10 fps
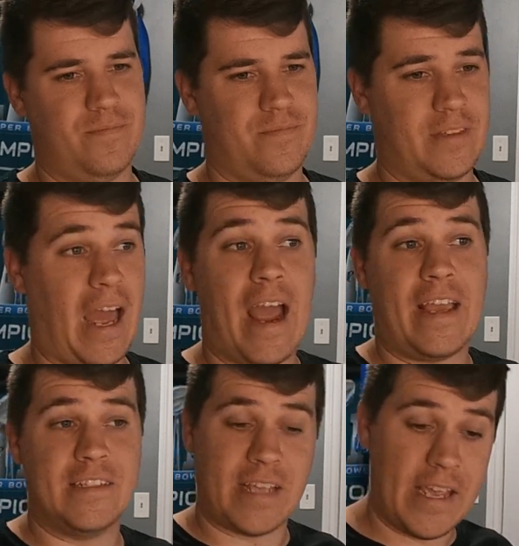that I
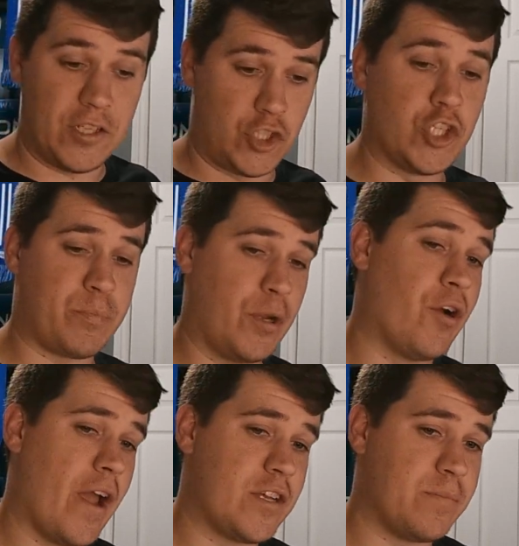can say is just pure
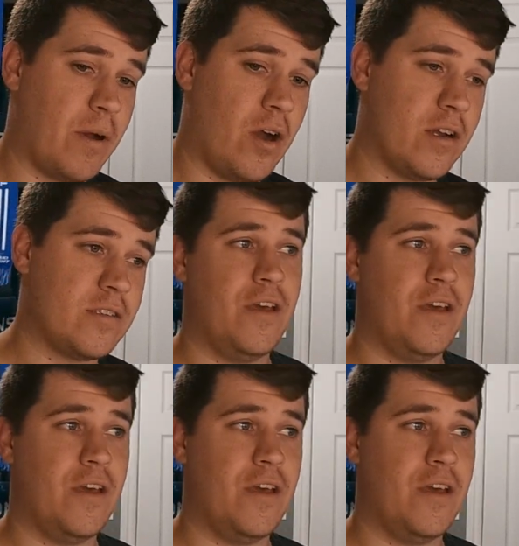Xbox,